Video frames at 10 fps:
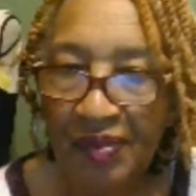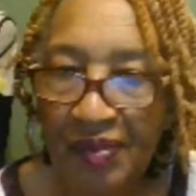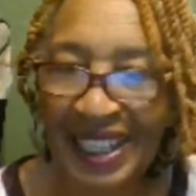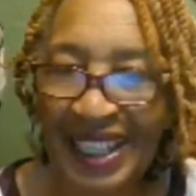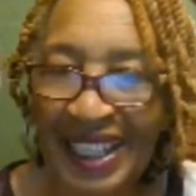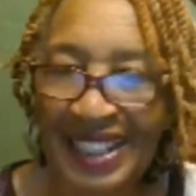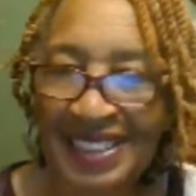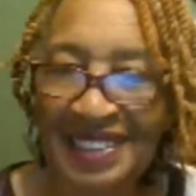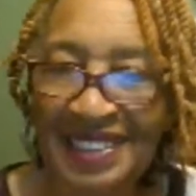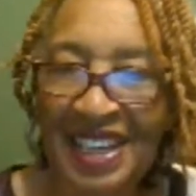sing
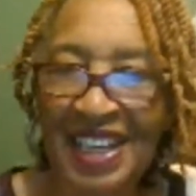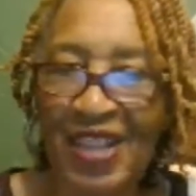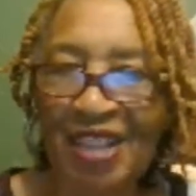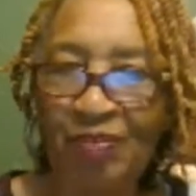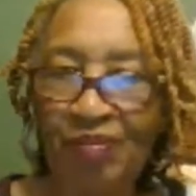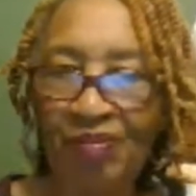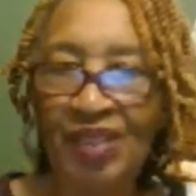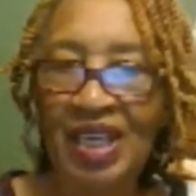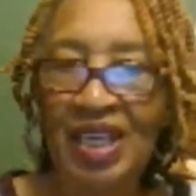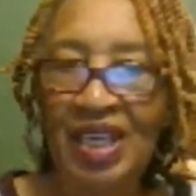it.
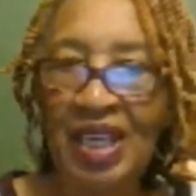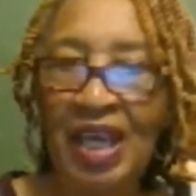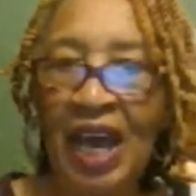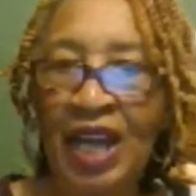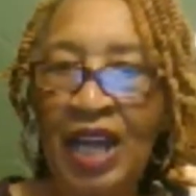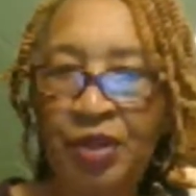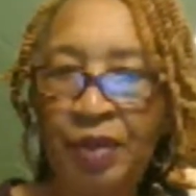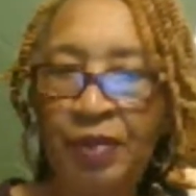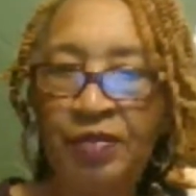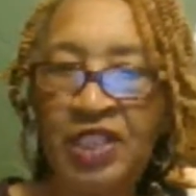Yeah, I Dream of
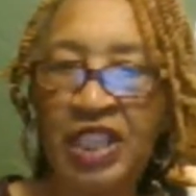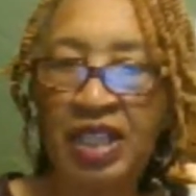Jeannie.